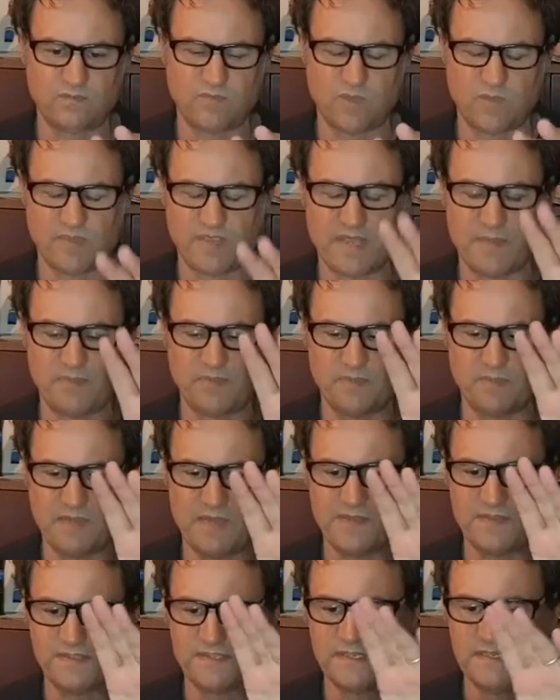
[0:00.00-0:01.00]
probably couple of
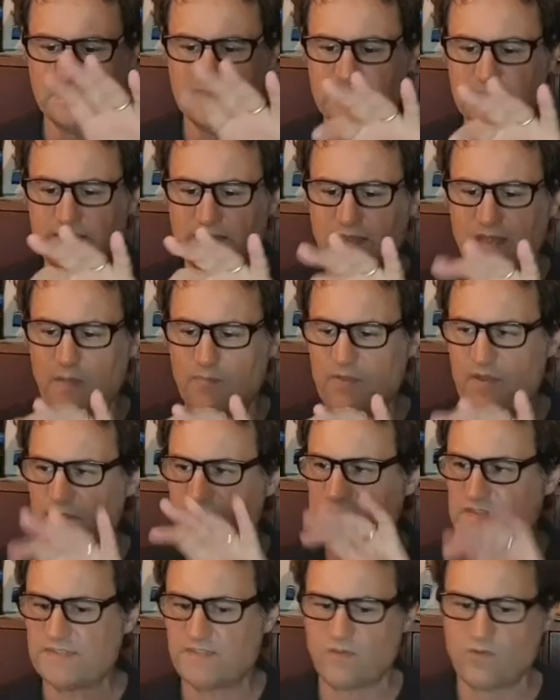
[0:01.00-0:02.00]
months. A
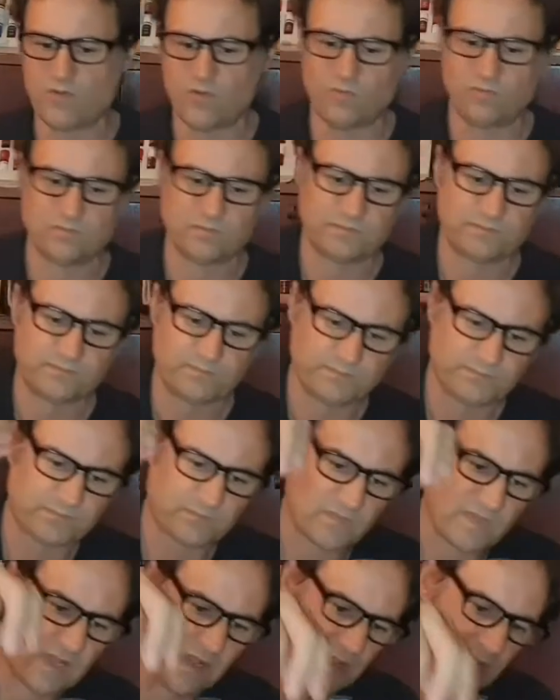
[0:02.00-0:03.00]
breakfast cereal,
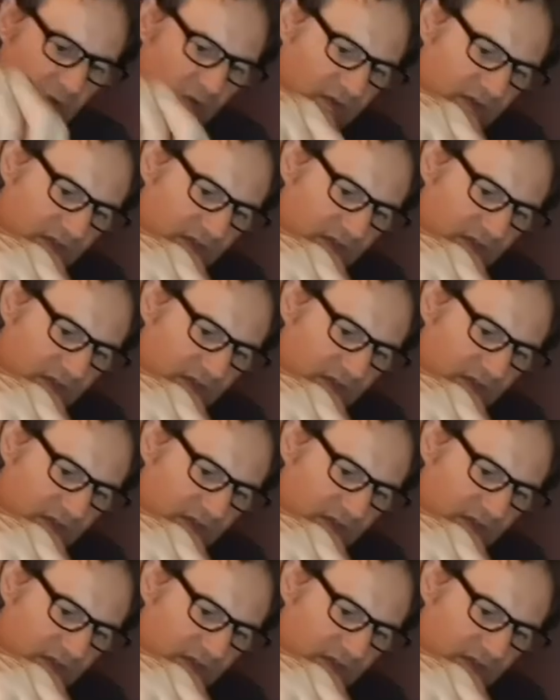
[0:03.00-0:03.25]
I